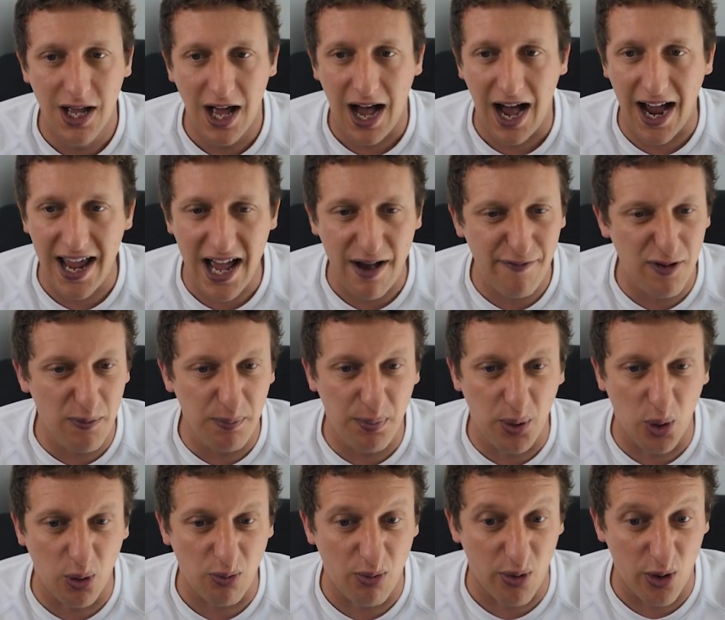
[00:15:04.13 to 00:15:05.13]
I haven't
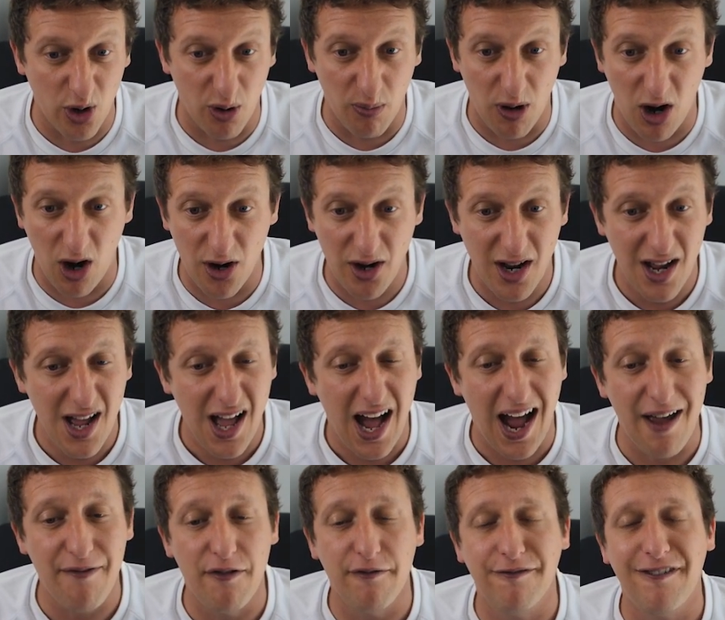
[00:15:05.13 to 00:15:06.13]
put roam on. I
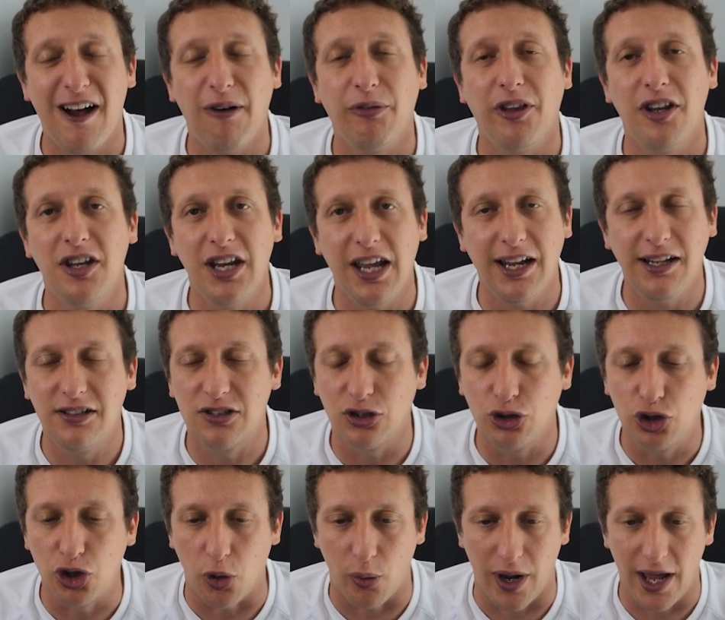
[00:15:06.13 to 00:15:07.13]
haven't found the need to
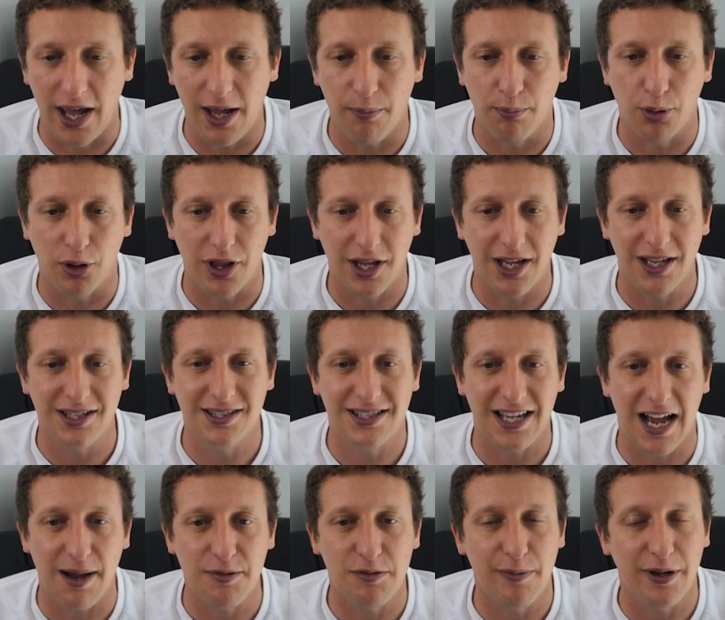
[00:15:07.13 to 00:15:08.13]
do it, but there is
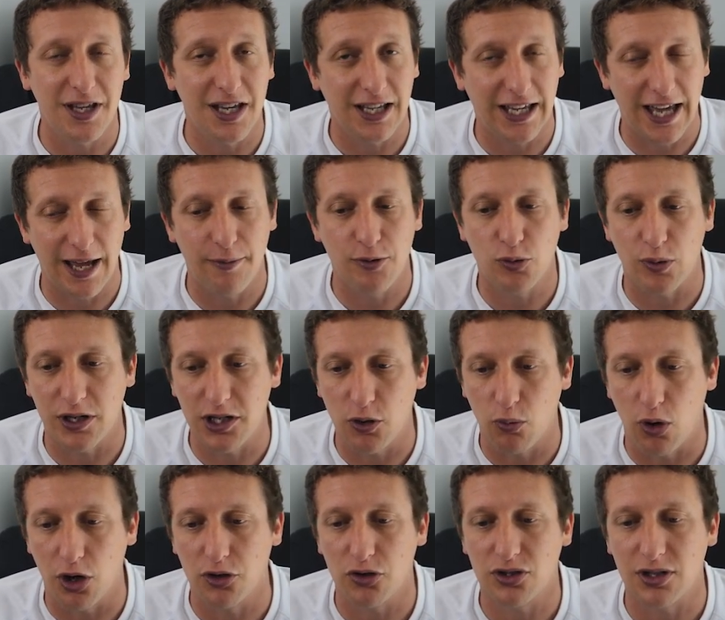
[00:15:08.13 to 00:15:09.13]
times maybe in games when you
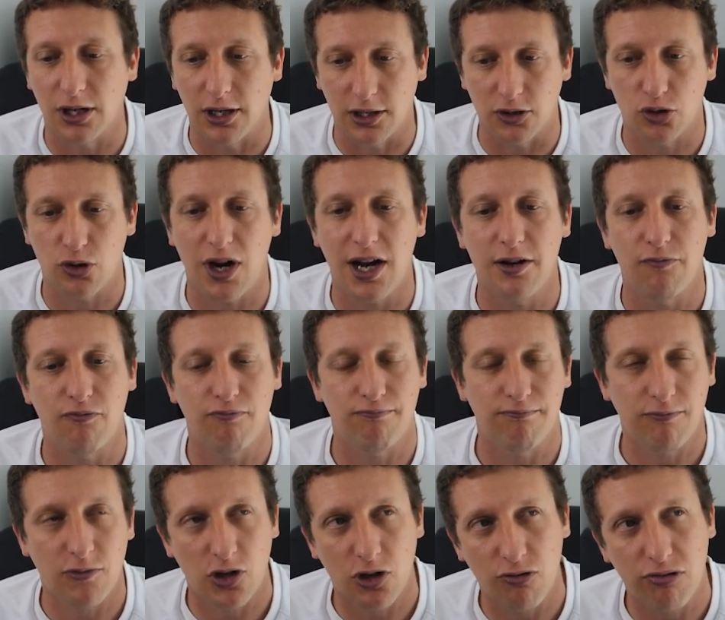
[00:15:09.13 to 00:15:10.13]
want just to try and
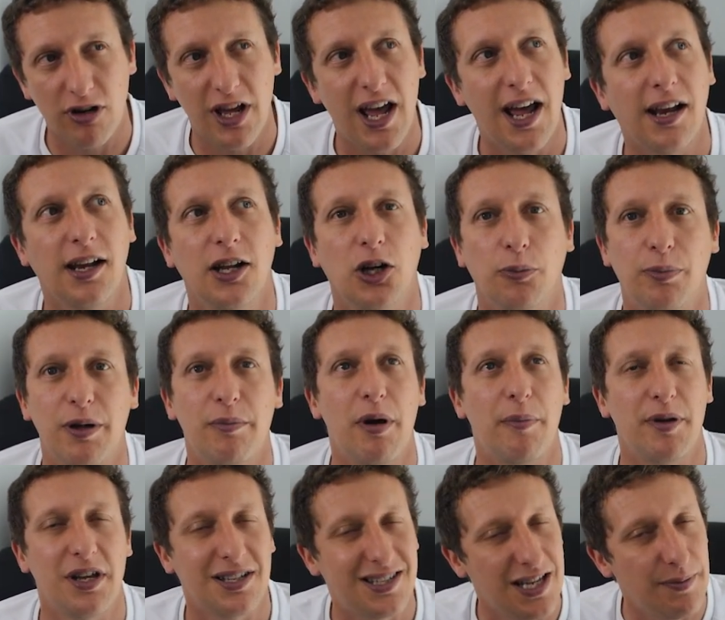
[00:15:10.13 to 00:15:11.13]
create a little bit,
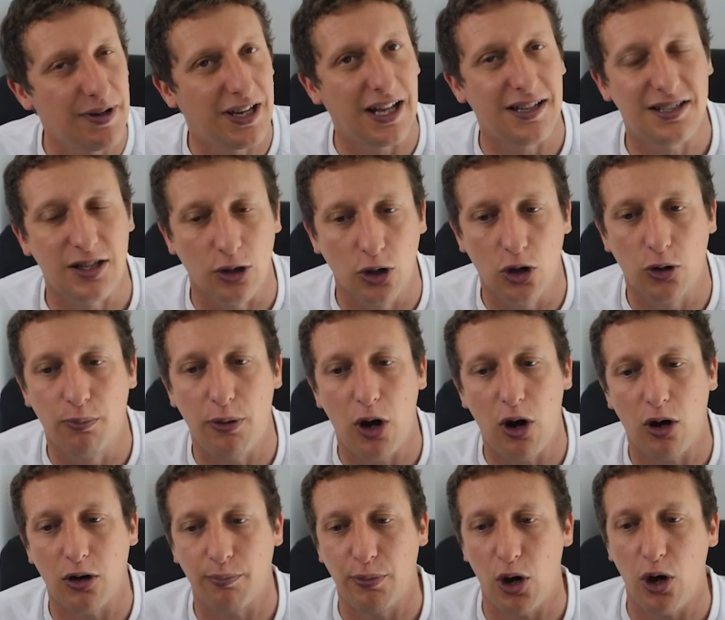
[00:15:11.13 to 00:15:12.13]
maybe a team against a low
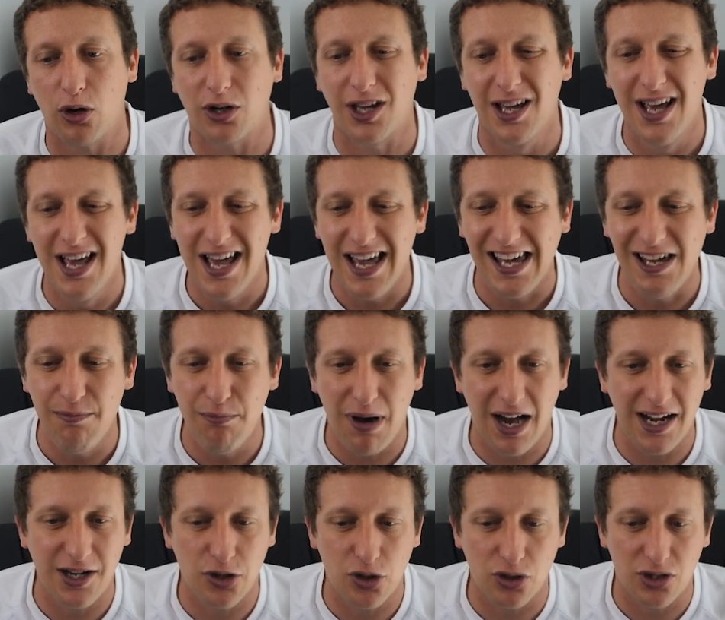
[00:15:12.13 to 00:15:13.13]
block. He
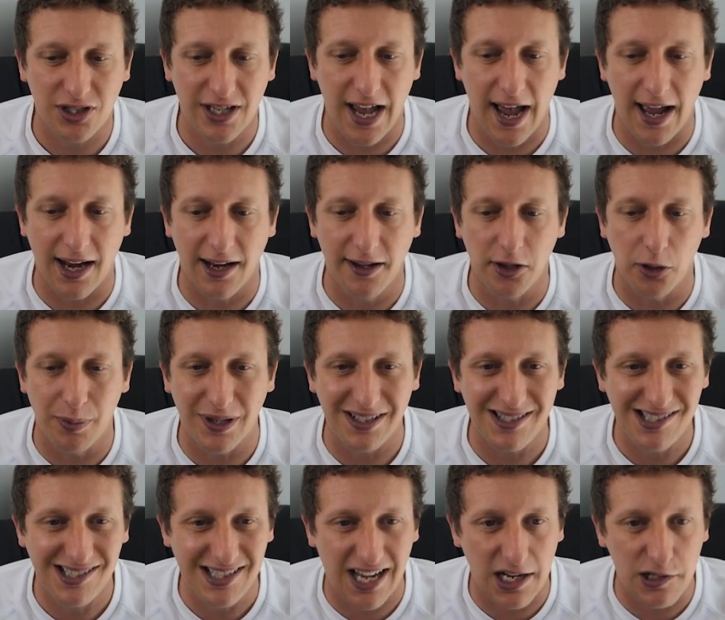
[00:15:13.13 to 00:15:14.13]
might just get a little bit
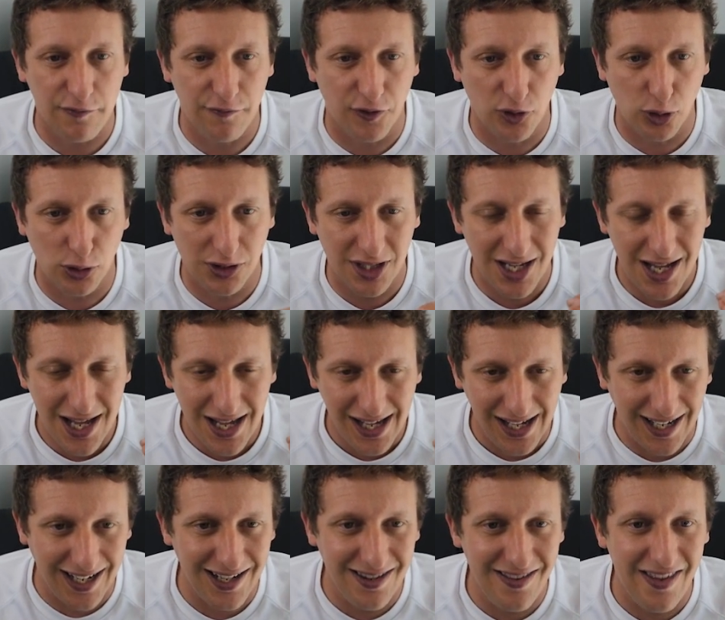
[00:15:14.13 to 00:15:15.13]
stifled
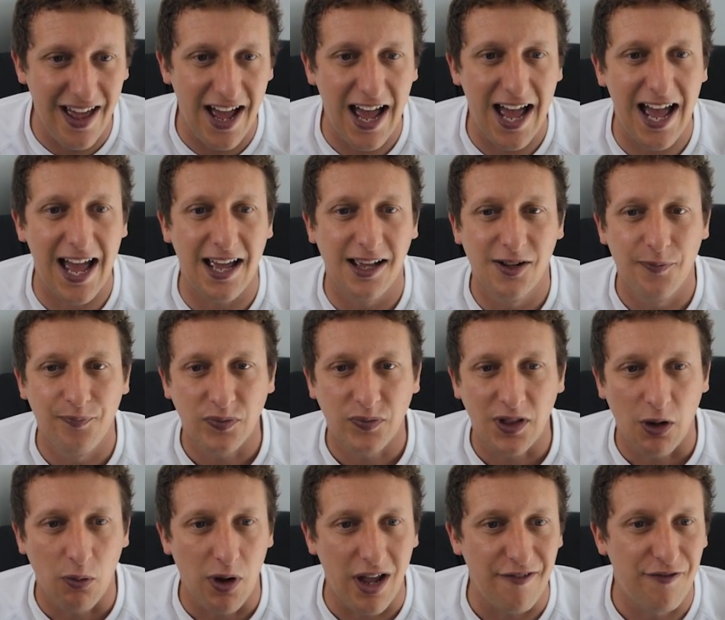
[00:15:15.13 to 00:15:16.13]
in there
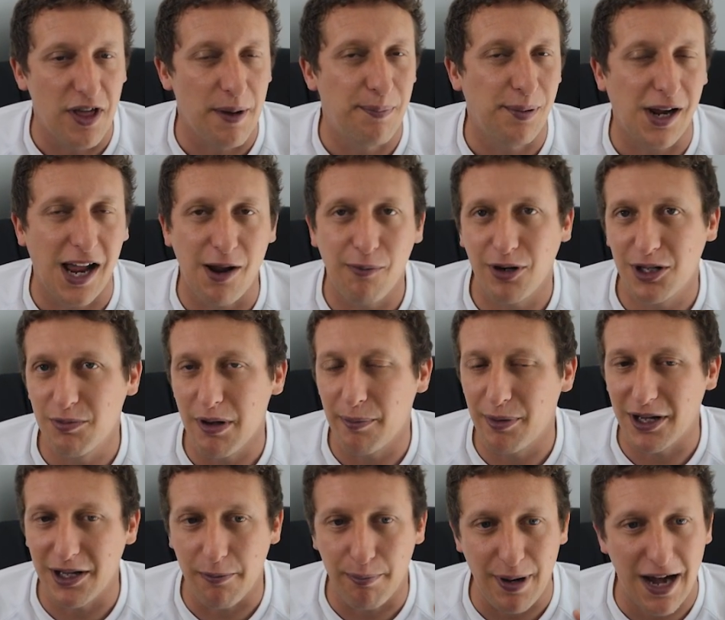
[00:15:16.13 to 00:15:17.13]
if they're playing with
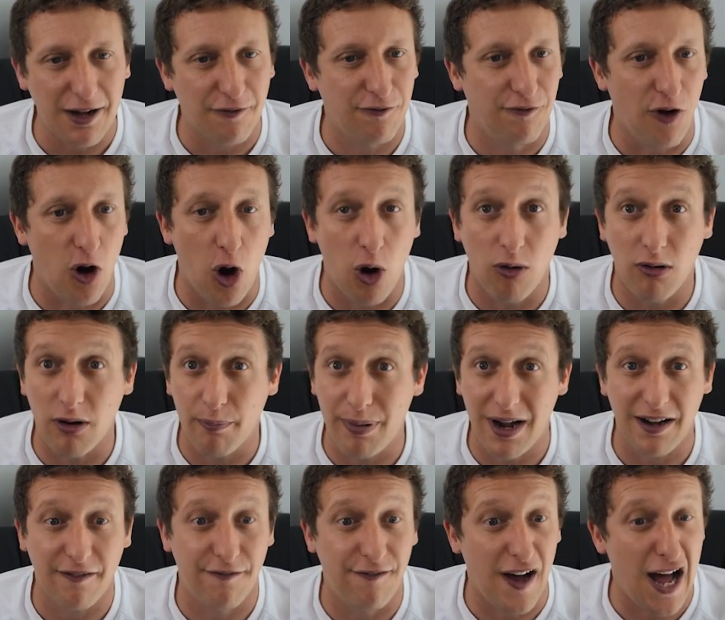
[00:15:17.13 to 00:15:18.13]
maybe a back four or a
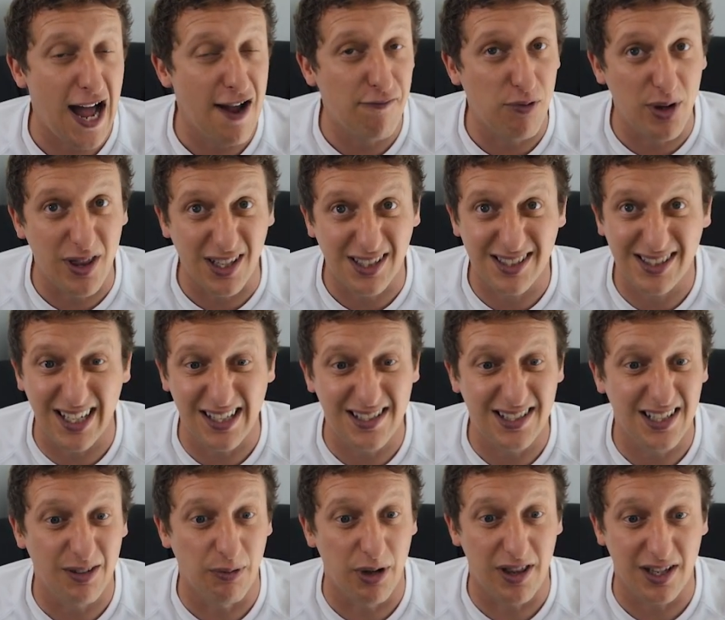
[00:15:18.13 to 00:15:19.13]
back five with a
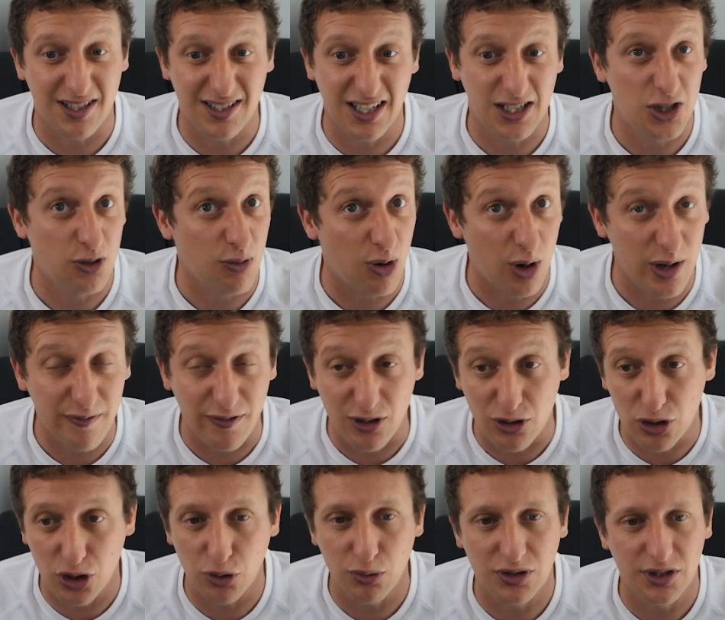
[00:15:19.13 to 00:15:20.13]
sitter or even
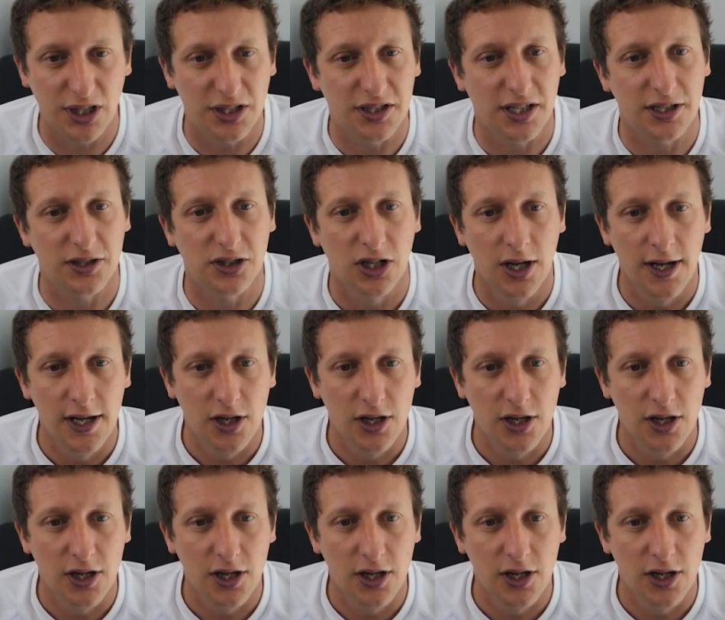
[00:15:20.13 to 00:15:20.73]
two sitters.